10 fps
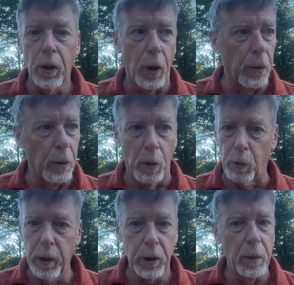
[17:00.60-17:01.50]

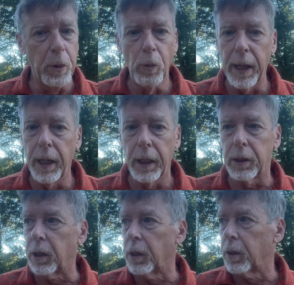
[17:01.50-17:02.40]
real simple way
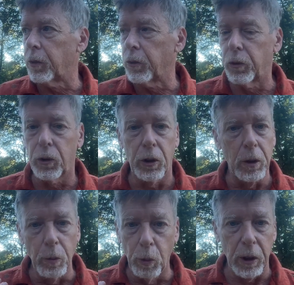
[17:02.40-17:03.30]
to
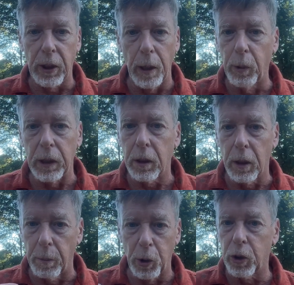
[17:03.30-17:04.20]
say what
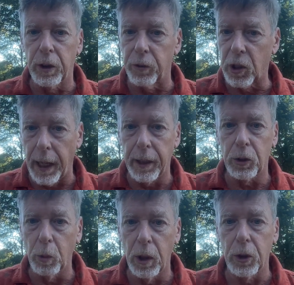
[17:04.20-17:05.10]
the emergence of
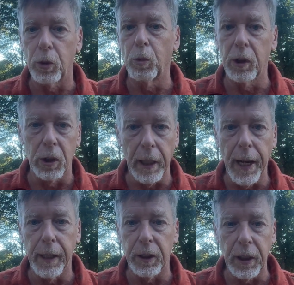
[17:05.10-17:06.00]
science was
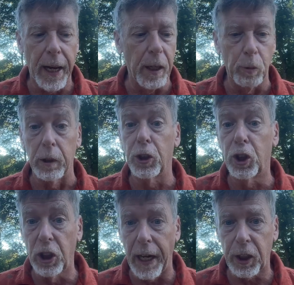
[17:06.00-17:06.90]
as a
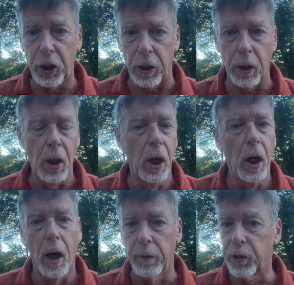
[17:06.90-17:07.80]
rejection
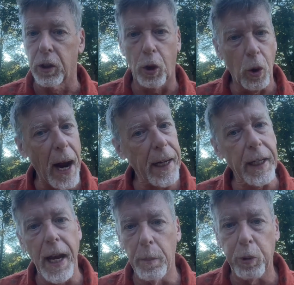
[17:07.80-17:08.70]
of
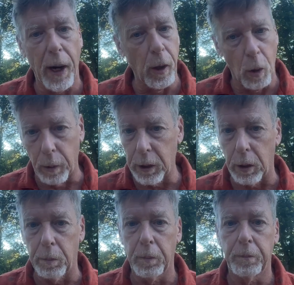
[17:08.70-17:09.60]
Socratic a
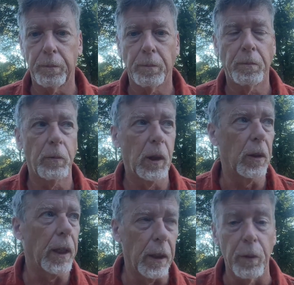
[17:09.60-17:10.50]
priorism,
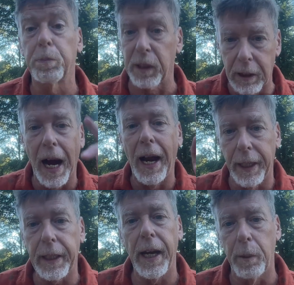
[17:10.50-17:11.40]
okay, or
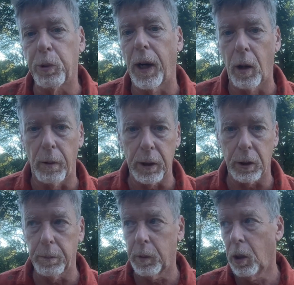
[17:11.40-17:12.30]
Platonic a
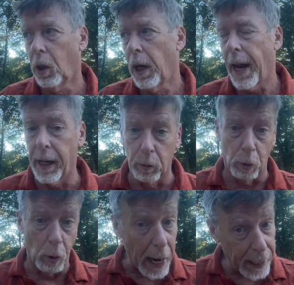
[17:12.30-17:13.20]
priorism,
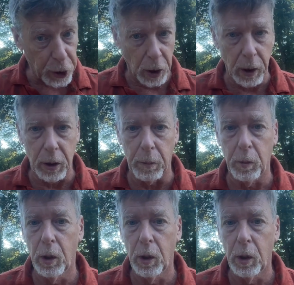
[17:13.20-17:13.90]
and rationalism.